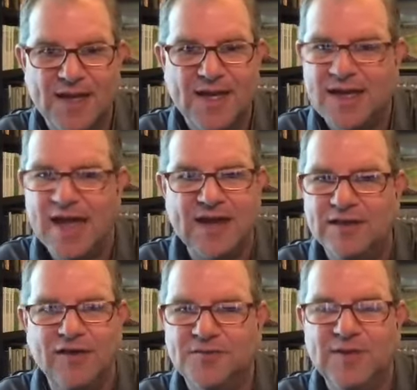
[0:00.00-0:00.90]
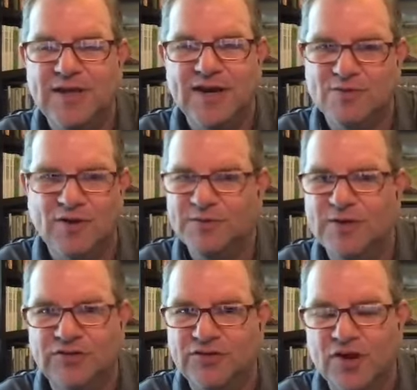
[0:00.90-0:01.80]
And he looks at me, and he rolls up, and he
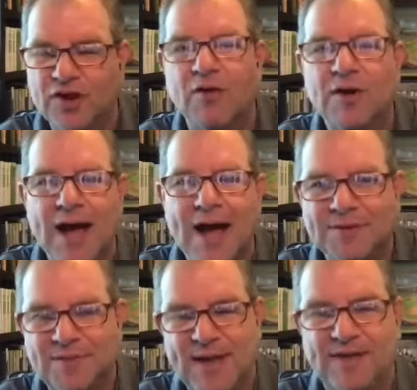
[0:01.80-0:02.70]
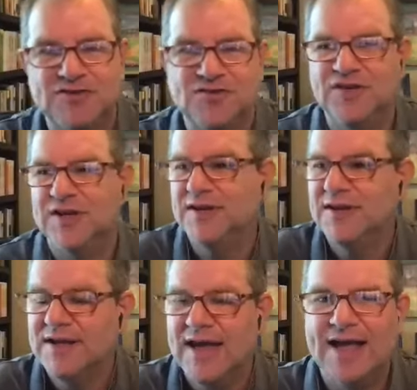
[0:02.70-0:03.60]
goes, no, no, no, hop on the passenger seat.
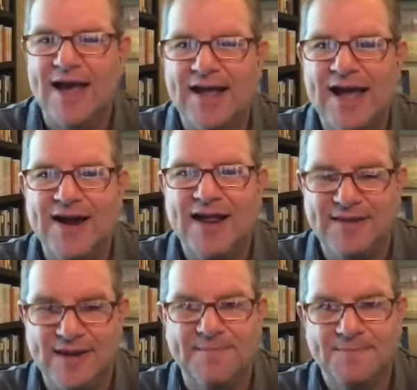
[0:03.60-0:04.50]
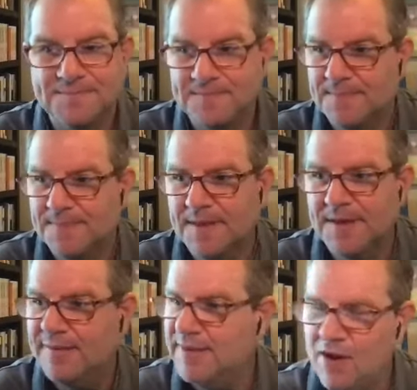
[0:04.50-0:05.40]
I got, I got an idea.
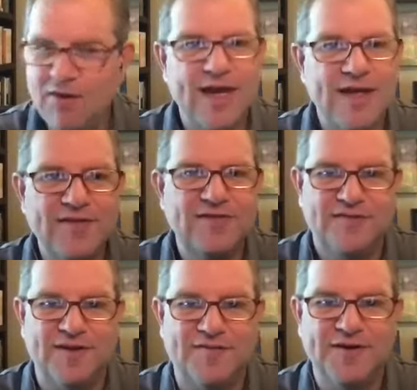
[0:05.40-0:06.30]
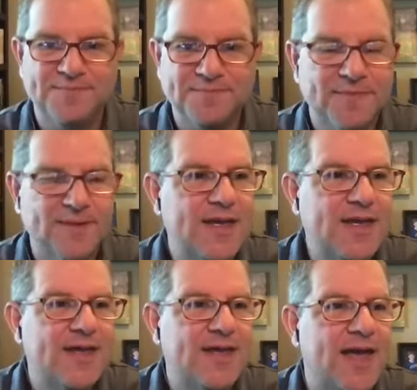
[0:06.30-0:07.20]
And I'm like, okay, this is different.
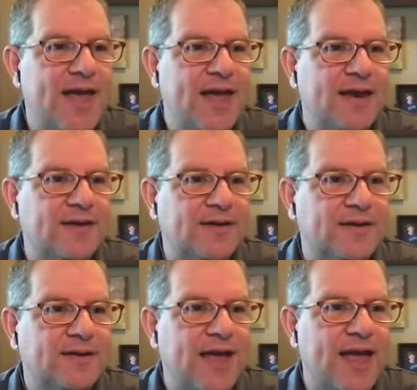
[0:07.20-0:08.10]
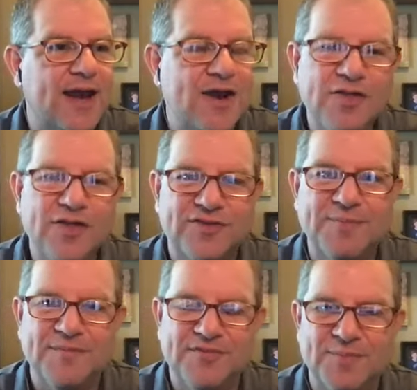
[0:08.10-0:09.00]
And and I know that
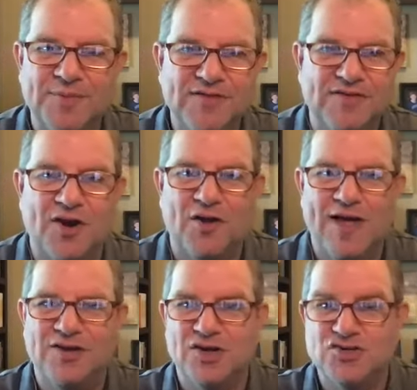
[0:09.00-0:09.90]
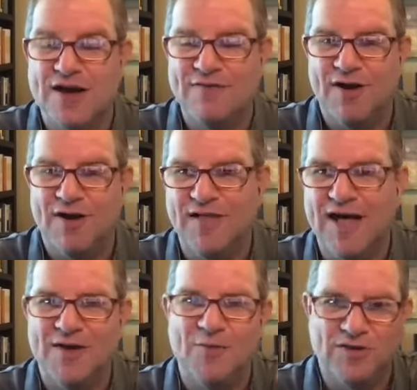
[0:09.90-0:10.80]
some, some places they don't like you to drive off the
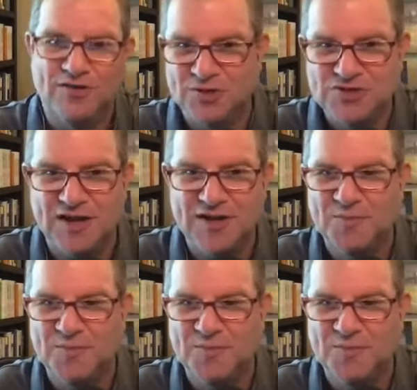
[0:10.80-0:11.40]
lot. They want to switch later.